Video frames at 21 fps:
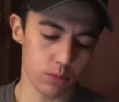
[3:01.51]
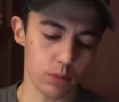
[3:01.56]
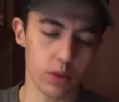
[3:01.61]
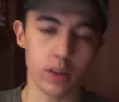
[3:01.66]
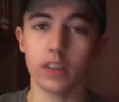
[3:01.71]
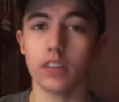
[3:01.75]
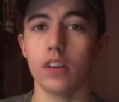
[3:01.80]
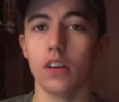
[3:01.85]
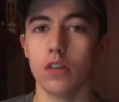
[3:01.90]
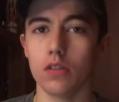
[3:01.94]

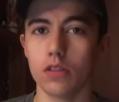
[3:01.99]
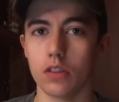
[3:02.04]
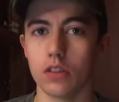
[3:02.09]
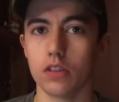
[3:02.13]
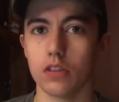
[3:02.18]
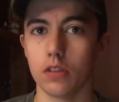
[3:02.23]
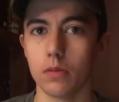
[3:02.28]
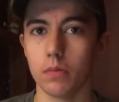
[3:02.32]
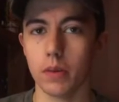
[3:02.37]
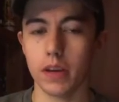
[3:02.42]
one
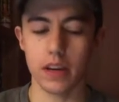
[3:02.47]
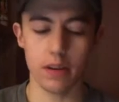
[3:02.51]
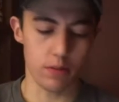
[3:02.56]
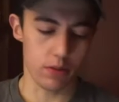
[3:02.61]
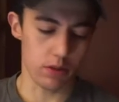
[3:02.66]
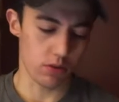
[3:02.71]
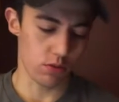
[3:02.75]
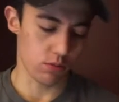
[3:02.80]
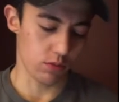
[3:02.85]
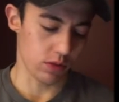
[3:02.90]
closest to me,
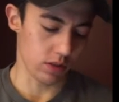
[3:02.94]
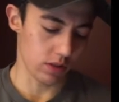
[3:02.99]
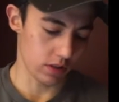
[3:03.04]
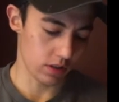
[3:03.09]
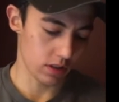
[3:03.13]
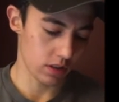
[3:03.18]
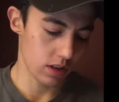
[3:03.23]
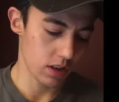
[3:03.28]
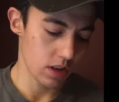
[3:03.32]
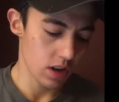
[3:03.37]
which
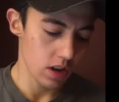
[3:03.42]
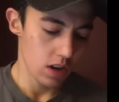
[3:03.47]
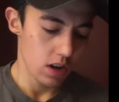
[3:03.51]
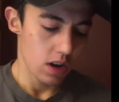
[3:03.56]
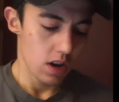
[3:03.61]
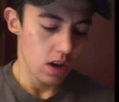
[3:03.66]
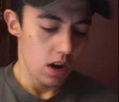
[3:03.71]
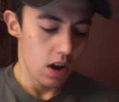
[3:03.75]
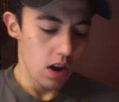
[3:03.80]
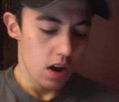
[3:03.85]
was
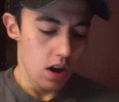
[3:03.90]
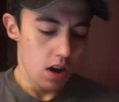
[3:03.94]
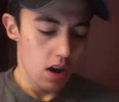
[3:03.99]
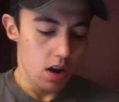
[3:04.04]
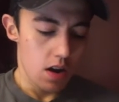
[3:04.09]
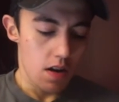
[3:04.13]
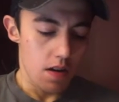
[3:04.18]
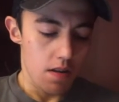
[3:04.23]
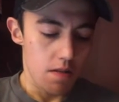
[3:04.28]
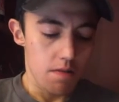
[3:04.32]

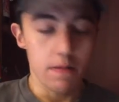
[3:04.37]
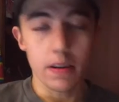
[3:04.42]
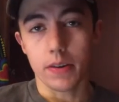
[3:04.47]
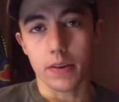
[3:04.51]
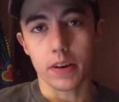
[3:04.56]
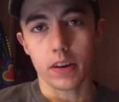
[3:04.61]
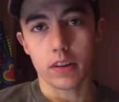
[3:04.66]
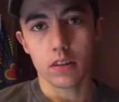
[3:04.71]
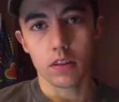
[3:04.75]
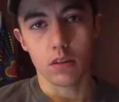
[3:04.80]

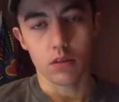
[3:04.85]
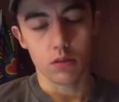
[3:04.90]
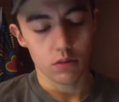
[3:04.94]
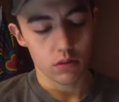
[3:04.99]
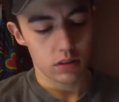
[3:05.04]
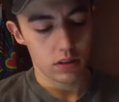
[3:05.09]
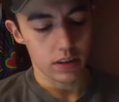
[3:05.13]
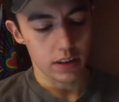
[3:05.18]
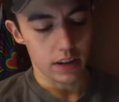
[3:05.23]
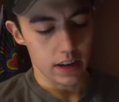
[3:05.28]
very
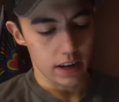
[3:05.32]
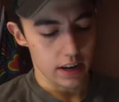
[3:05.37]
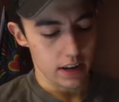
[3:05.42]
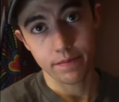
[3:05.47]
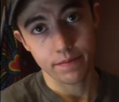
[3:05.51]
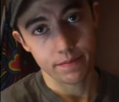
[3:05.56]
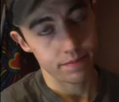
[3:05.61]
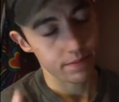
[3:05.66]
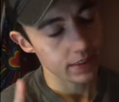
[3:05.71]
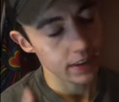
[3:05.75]
close, and
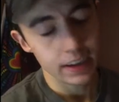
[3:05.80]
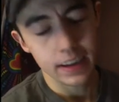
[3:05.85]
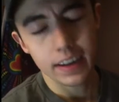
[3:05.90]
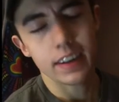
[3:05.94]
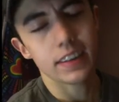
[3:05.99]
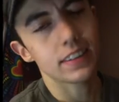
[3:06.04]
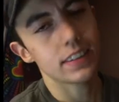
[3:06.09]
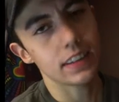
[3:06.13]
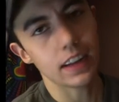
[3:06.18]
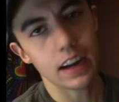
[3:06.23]

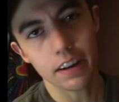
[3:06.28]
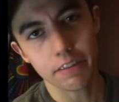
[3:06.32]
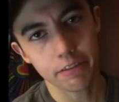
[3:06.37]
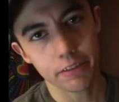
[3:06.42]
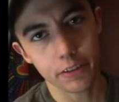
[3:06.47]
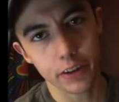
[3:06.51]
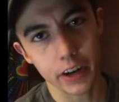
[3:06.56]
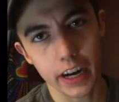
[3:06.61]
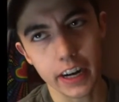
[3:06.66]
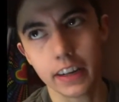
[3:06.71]
it's not
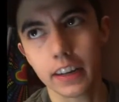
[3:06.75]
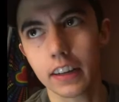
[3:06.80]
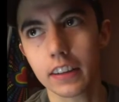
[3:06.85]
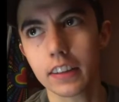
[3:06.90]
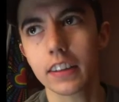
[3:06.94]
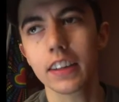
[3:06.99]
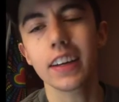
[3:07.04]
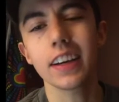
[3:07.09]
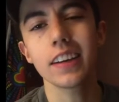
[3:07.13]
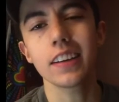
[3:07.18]
free.
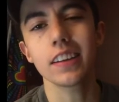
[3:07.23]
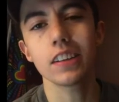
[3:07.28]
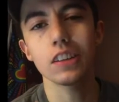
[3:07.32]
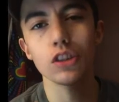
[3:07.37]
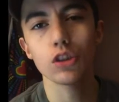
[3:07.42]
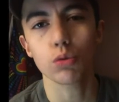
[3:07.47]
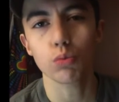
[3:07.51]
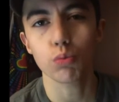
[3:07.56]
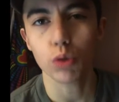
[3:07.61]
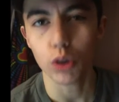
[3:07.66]
Nothing in
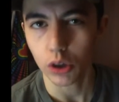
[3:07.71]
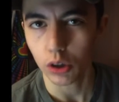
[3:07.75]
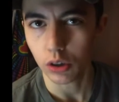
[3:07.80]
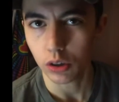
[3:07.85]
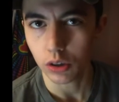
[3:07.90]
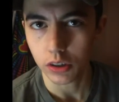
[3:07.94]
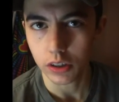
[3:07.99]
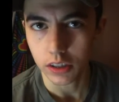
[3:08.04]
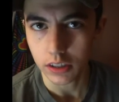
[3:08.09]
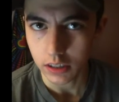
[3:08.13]
this
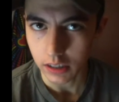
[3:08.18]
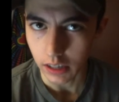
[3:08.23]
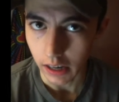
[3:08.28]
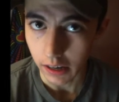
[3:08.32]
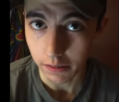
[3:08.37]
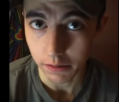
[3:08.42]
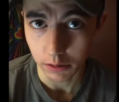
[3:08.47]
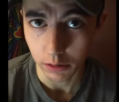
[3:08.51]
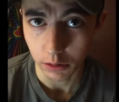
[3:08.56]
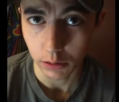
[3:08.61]
world is
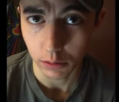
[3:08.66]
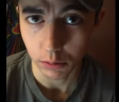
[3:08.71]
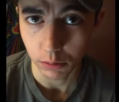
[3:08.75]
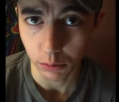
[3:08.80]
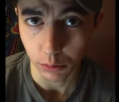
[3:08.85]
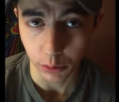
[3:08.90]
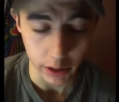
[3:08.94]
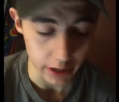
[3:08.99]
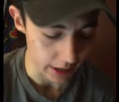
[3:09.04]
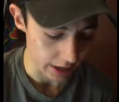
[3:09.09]
ever
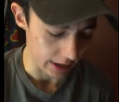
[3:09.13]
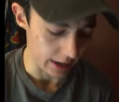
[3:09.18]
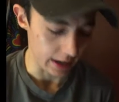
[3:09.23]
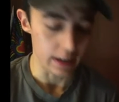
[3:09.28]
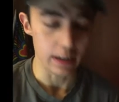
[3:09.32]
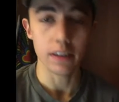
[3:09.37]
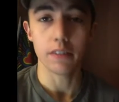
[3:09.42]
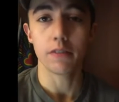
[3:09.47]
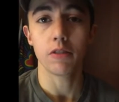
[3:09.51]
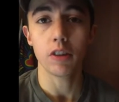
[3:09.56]
free,
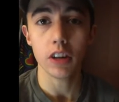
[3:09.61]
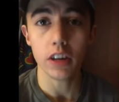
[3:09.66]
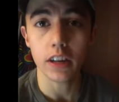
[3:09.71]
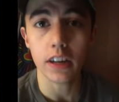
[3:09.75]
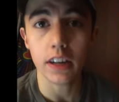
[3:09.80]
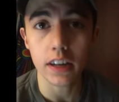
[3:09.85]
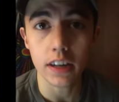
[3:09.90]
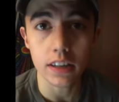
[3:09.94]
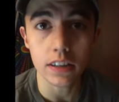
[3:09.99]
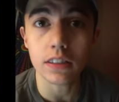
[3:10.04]
and if it
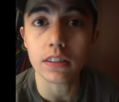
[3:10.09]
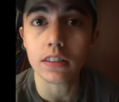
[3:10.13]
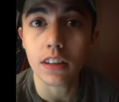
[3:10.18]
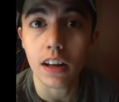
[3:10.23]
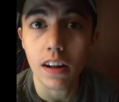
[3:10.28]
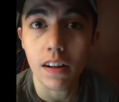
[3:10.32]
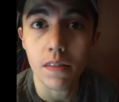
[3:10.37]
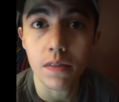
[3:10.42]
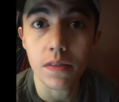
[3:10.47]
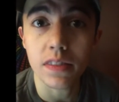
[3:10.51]
is,
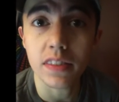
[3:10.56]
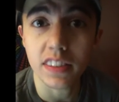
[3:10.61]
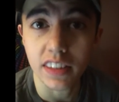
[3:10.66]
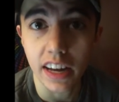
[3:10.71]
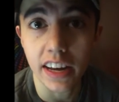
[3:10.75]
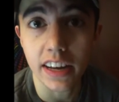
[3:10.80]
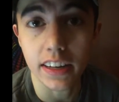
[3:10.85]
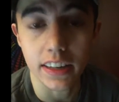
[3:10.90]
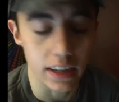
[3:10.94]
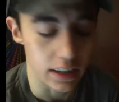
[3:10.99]

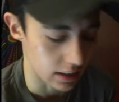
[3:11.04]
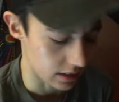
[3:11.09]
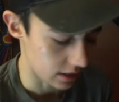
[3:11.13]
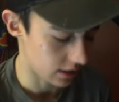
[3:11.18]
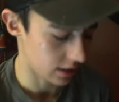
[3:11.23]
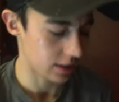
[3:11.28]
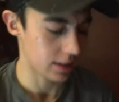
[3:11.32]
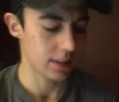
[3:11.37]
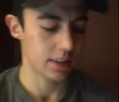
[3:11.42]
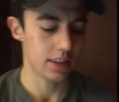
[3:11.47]
take it.
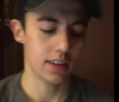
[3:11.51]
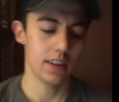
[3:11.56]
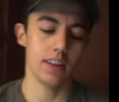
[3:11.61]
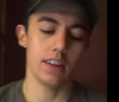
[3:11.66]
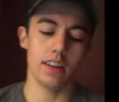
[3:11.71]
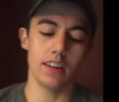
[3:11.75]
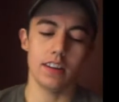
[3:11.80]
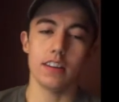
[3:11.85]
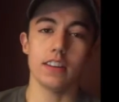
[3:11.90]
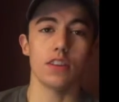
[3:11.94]

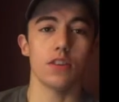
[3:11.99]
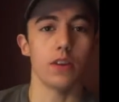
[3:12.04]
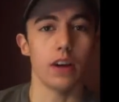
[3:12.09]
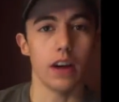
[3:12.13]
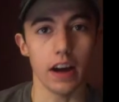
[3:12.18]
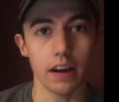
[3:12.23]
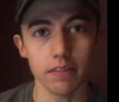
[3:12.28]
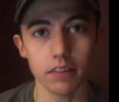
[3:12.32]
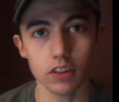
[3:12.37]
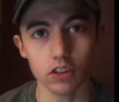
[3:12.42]
If you
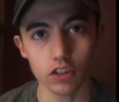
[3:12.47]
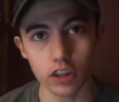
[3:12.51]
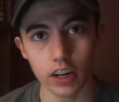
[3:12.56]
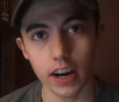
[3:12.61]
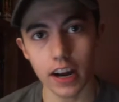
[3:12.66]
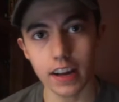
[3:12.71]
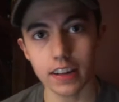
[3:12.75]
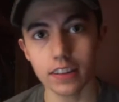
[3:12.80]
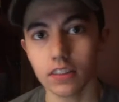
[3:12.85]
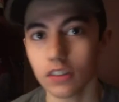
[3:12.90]
have the
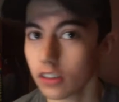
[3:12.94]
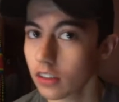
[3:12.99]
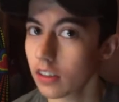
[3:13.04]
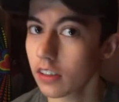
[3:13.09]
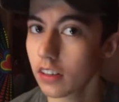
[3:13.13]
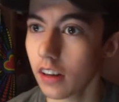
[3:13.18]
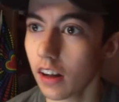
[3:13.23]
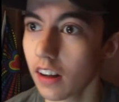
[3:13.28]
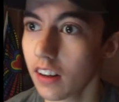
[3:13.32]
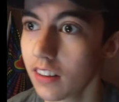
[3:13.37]
chance,
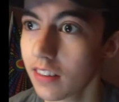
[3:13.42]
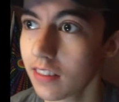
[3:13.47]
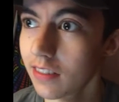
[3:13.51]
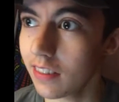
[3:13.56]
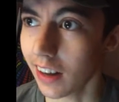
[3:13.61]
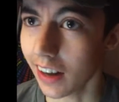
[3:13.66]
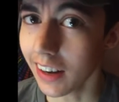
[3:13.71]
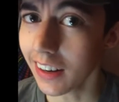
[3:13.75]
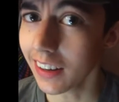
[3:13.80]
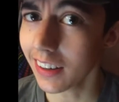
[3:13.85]

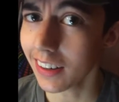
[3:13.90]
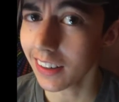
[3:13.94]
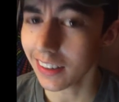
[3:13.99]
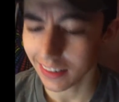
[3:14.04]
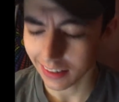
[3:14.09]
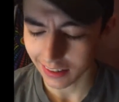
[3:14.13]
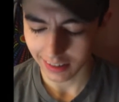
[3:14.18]
take it.